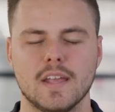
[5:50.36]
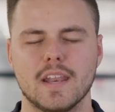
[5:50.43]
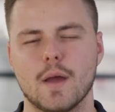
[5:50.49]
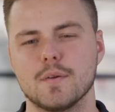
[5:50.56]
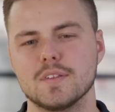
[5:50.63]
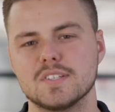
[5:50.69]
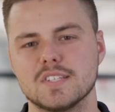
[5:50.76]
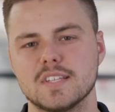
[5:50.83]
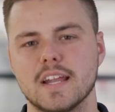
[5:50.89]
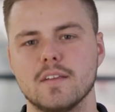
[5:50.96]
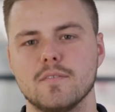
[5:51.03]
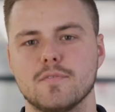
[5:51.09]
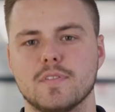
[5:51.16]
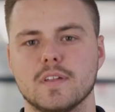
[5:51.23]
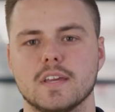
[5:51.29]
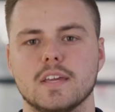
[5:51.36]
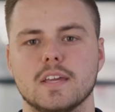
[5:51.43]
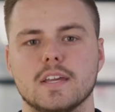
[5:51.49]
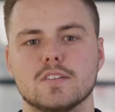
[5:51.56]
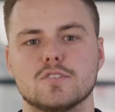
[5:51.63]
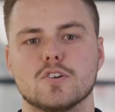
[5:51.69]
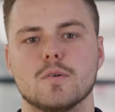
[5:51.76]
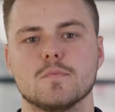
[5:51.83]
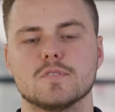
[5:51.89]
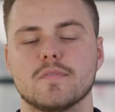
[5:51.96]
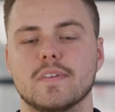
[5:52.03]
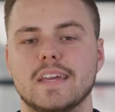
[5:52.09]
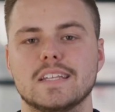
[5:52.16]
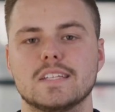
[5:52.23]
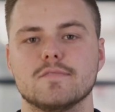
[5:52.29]
Now, instead of thinking in terms
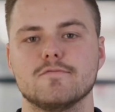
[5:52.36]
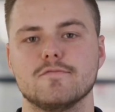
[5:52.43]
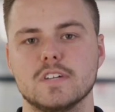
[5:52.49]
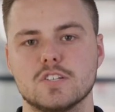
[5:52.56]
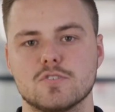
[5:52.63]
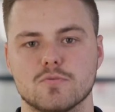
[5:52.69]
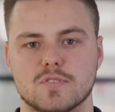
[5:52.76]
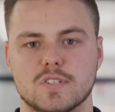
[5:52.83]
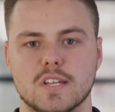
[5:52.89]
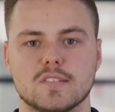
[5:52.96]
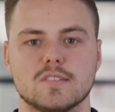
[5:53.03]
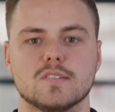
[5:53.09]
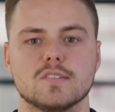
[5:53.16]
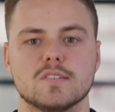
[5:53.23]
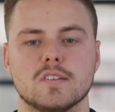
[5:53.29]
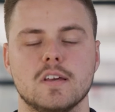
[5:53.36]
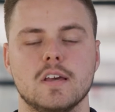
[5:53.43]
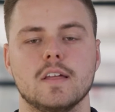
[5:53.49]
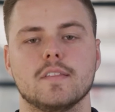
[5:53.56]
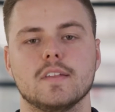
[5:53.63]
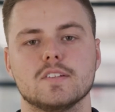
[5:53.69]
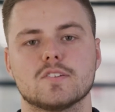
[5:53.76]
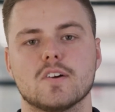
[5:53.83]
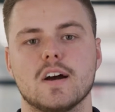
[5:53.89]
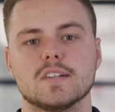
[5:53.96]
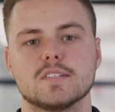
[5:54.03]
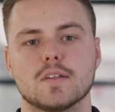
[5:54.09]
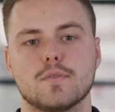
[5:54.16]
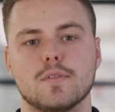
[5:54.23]
of individual sensors, these guys are